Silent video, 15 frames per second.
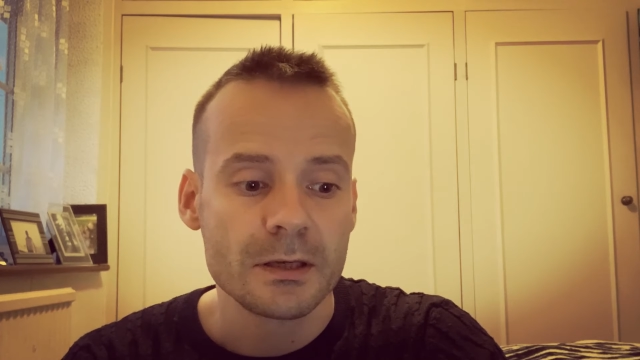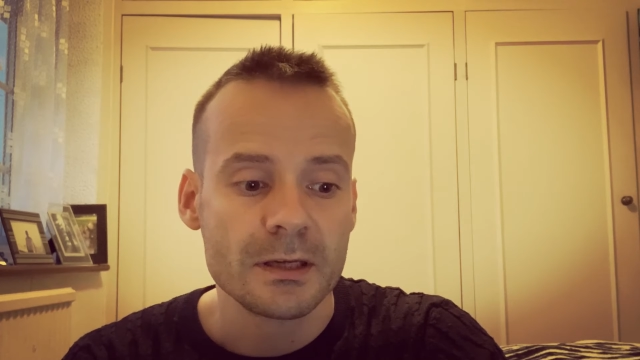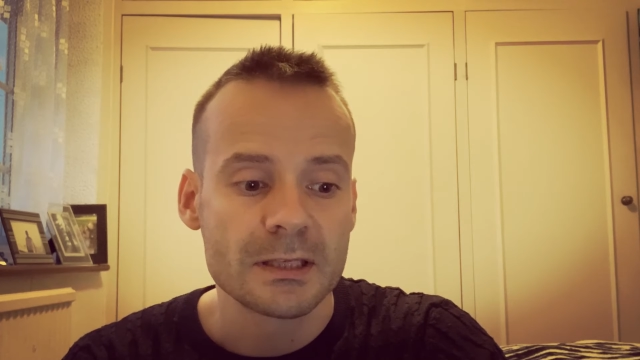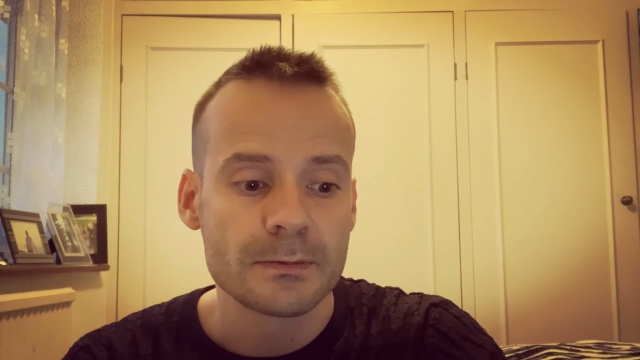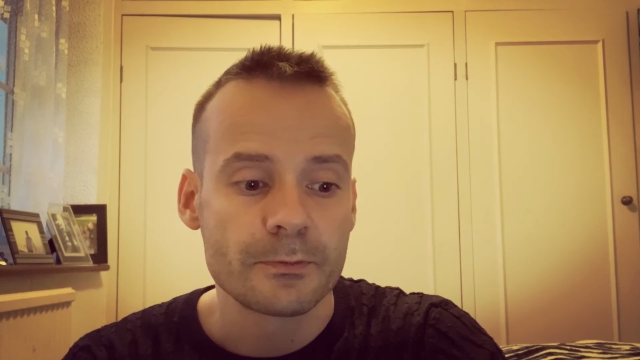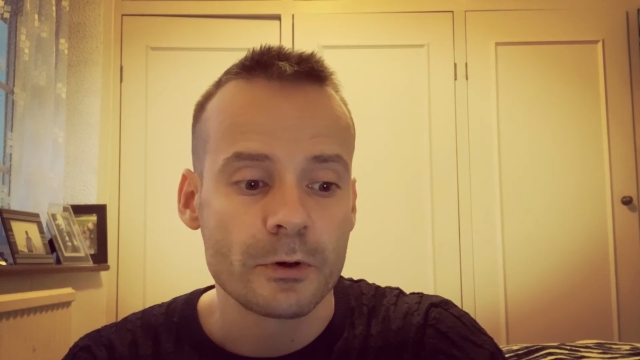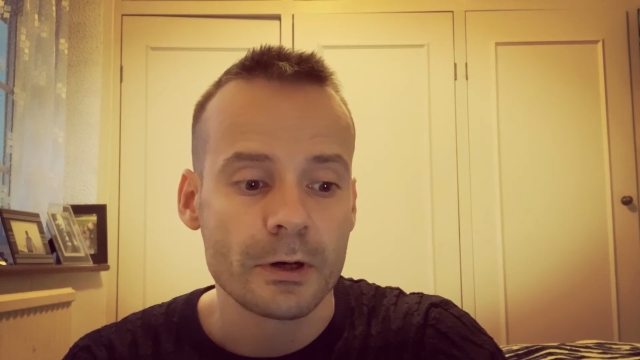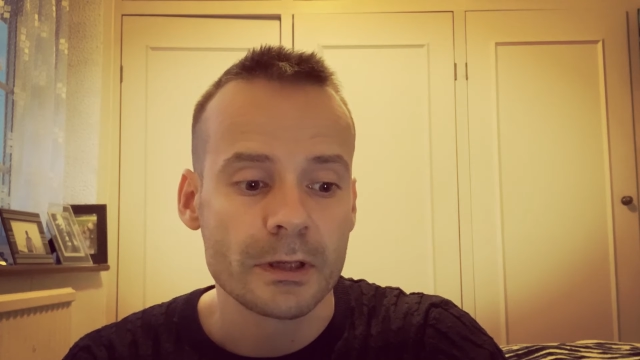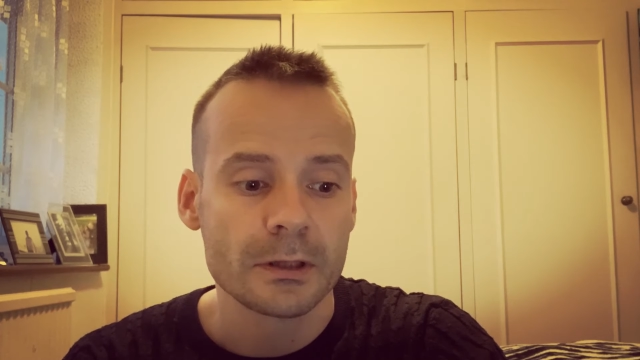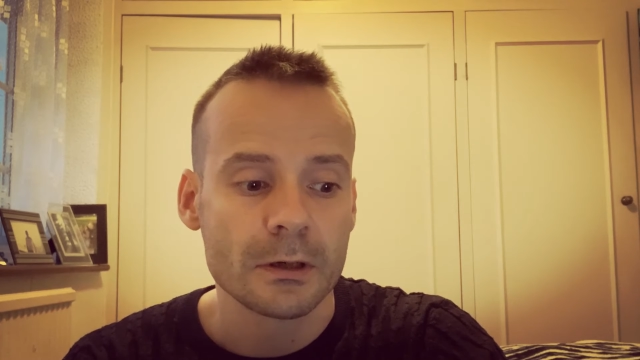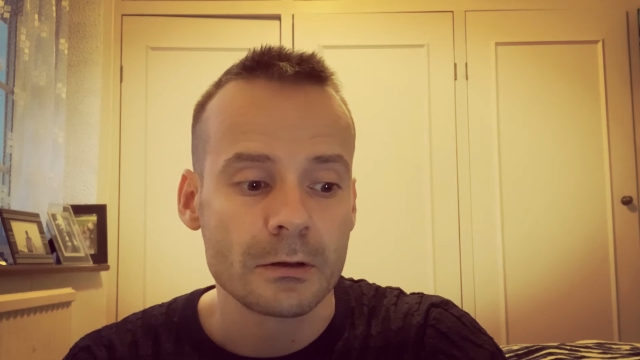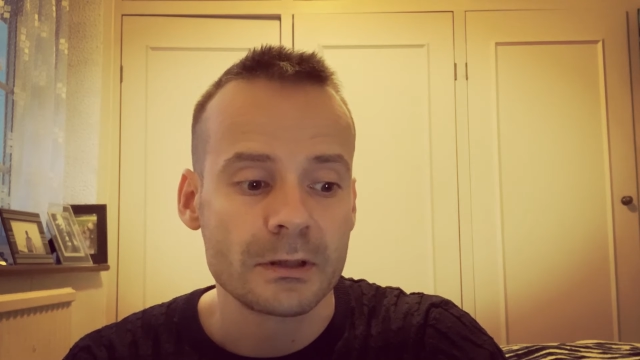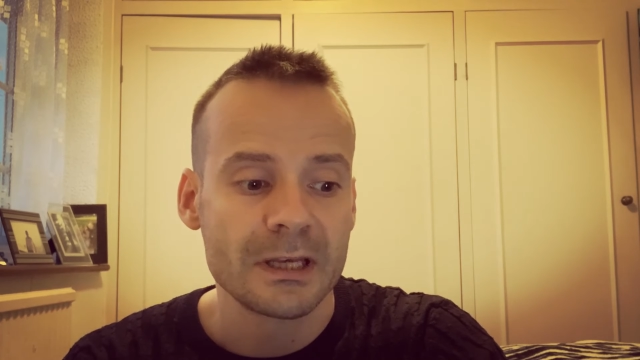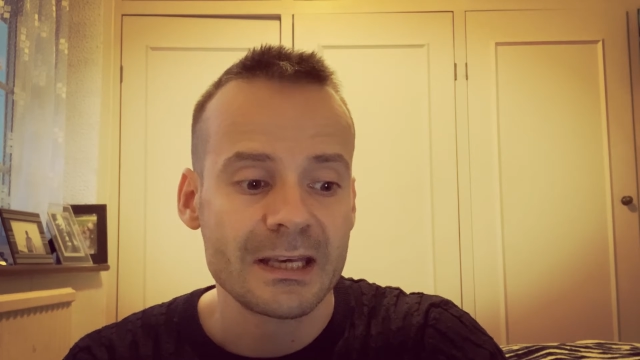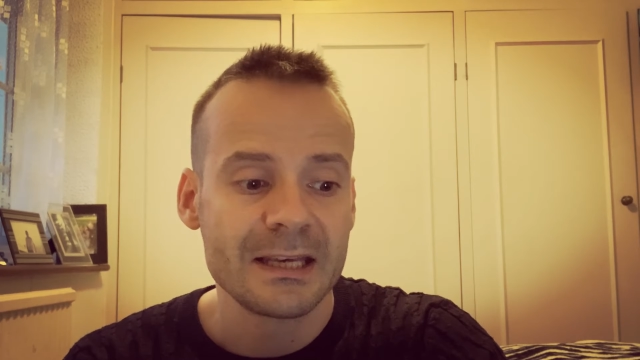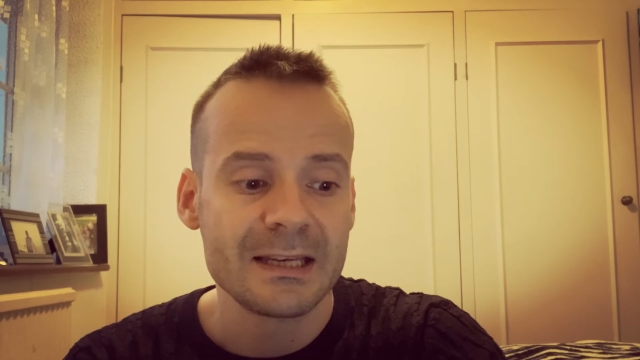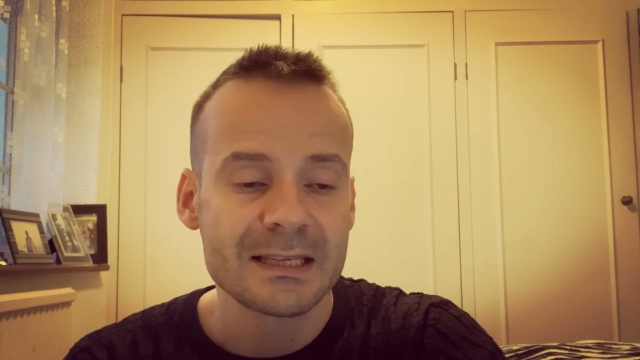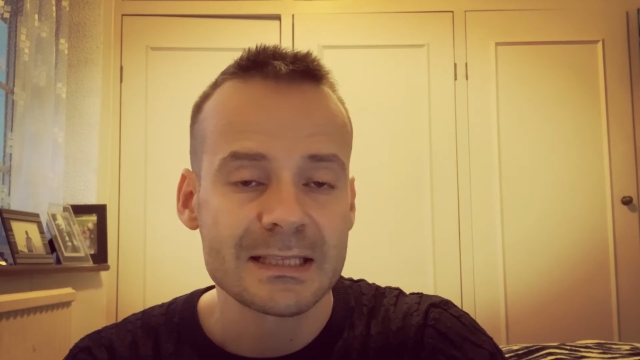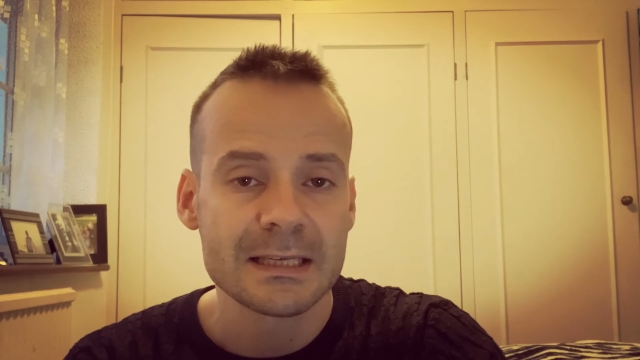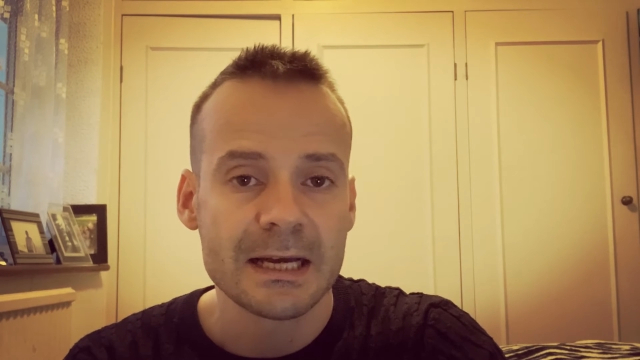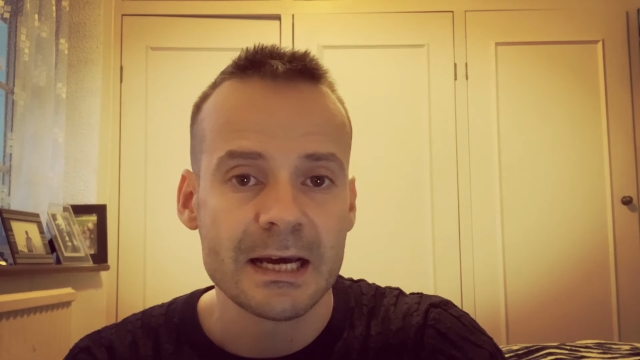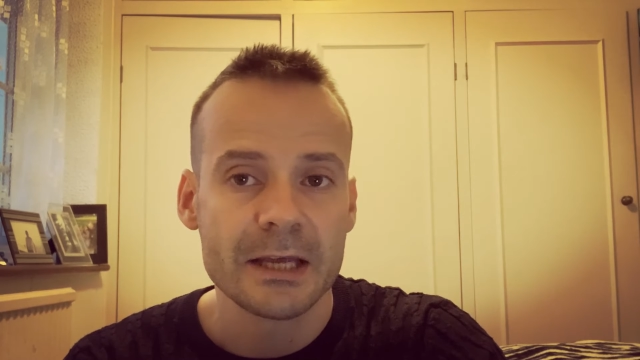is spotted on the
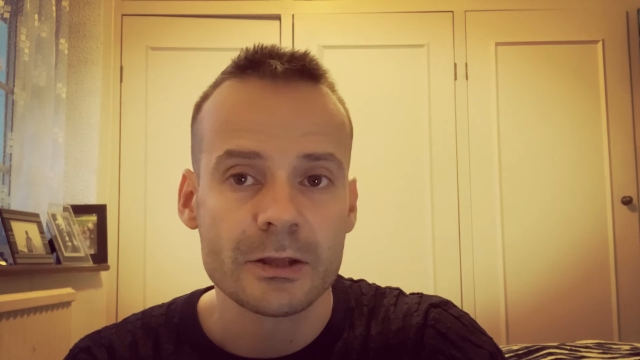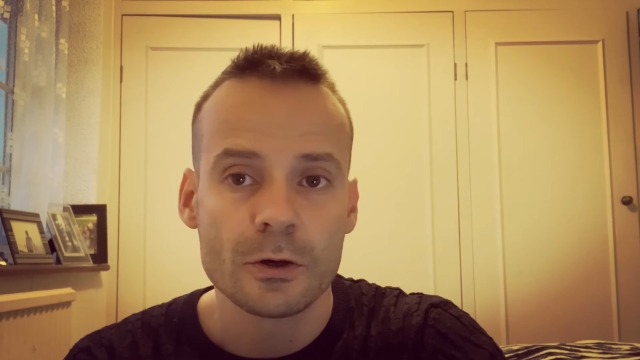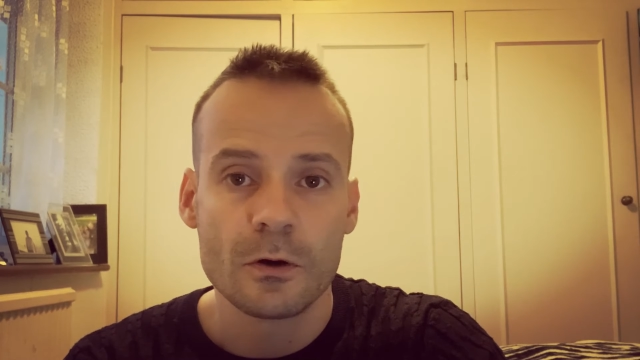east side